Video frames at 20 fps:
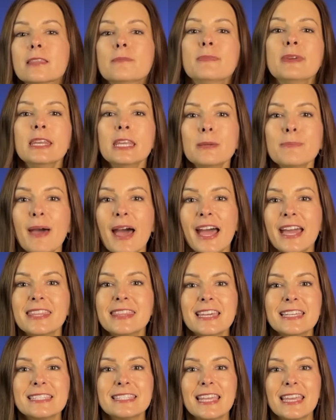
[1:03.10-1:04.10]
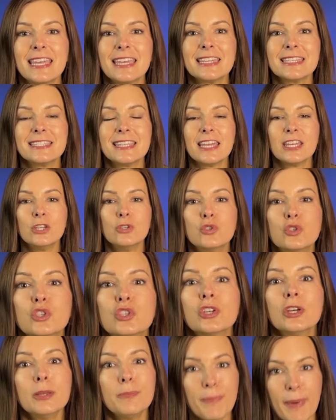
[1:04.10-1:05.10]
The meaning behind that saying is that you
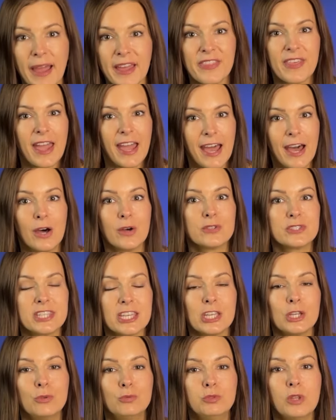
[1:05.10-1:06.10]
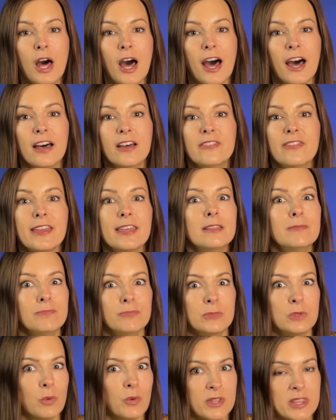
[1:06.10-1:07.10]
should buy the house that you love
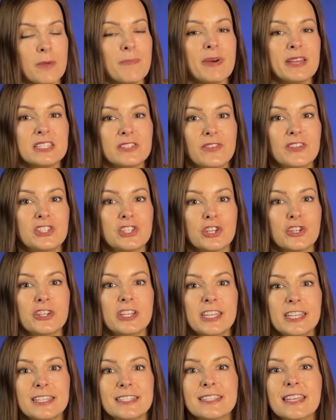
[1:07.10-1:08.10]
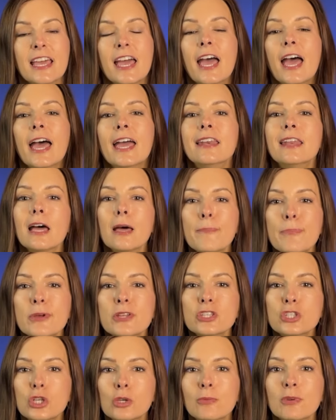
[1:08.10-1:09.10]
and the one that best fits your needs and not put too